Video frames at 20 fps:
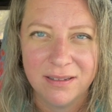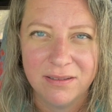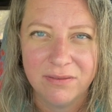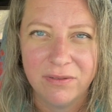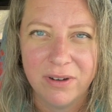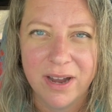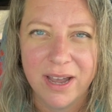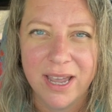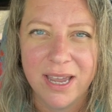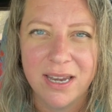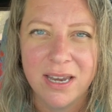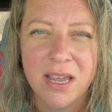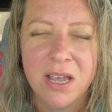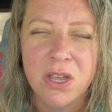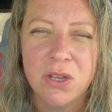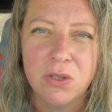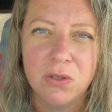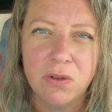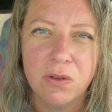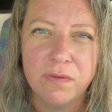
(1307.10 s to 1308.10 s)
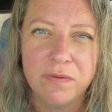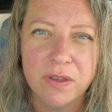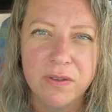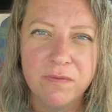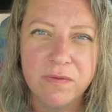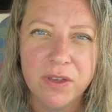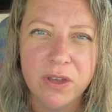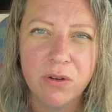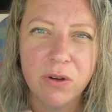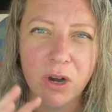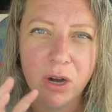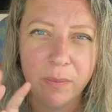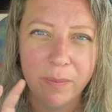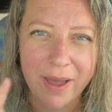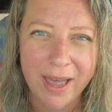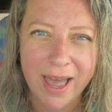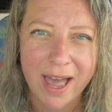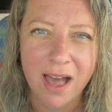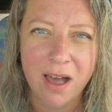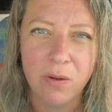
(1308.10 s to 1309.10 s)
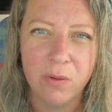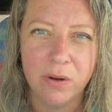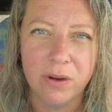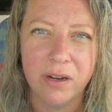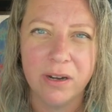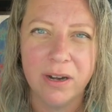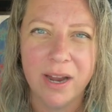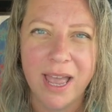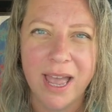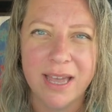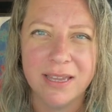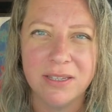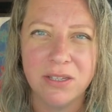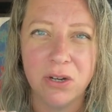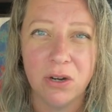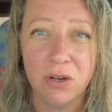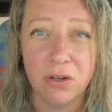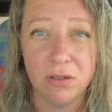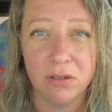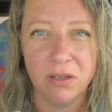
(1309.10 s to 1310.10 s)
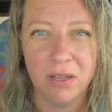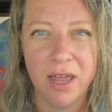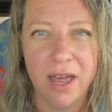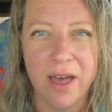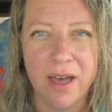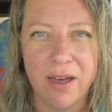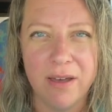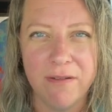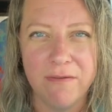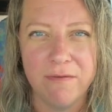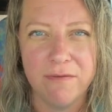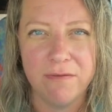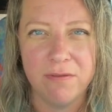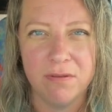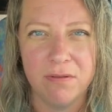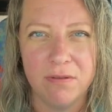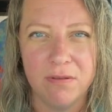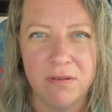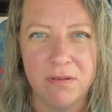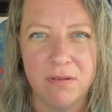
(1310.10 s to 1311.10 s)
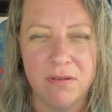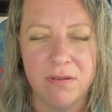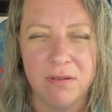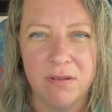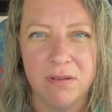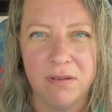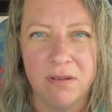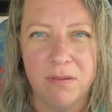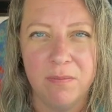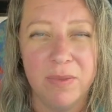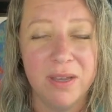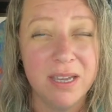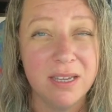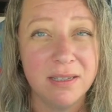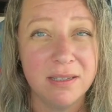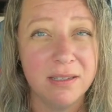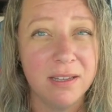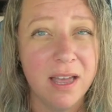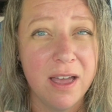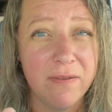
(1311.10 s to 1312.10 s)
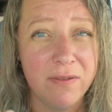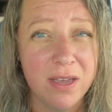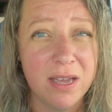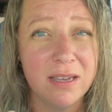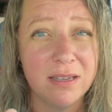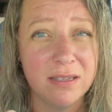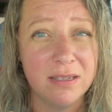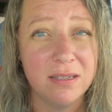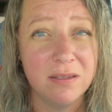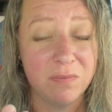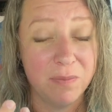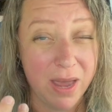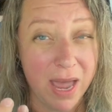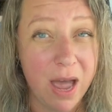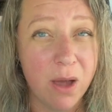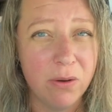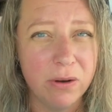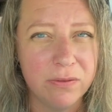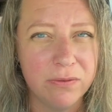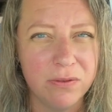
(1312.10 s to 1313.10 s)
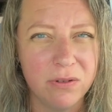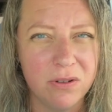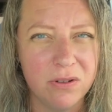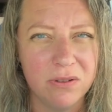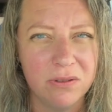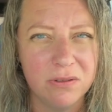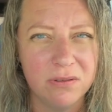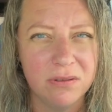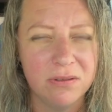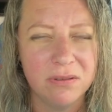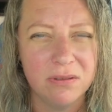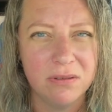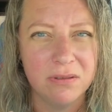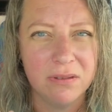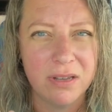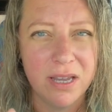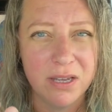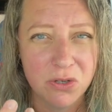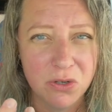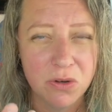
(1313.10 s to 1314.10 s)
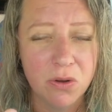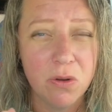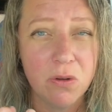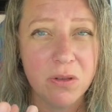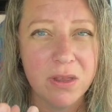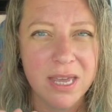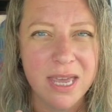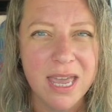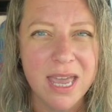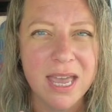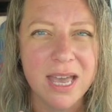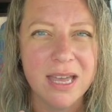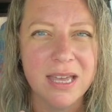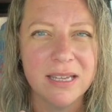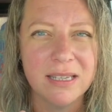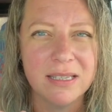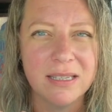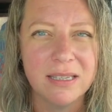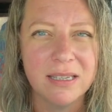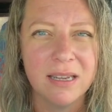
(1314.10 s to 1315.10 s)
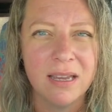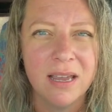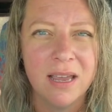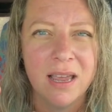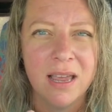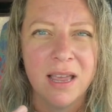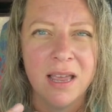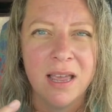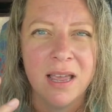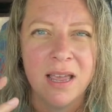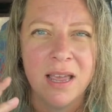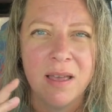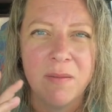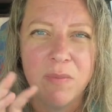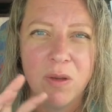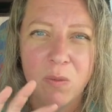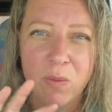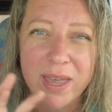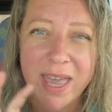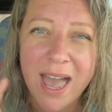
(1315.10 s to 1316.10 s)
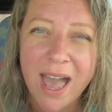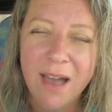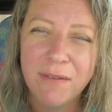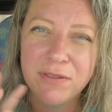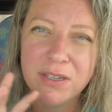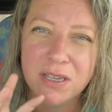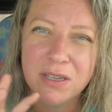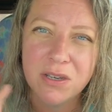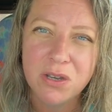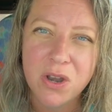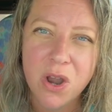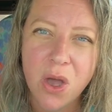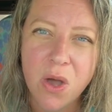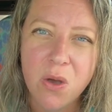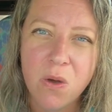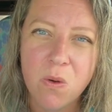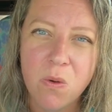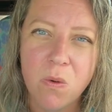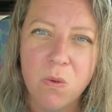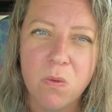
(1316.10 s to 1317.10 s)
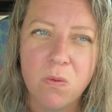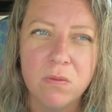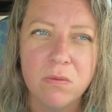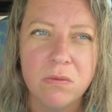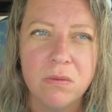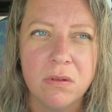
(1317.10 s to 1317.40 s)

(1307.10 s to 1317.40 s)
right? So if you view her power as her love, because love is powerful, it truly is. But we have to know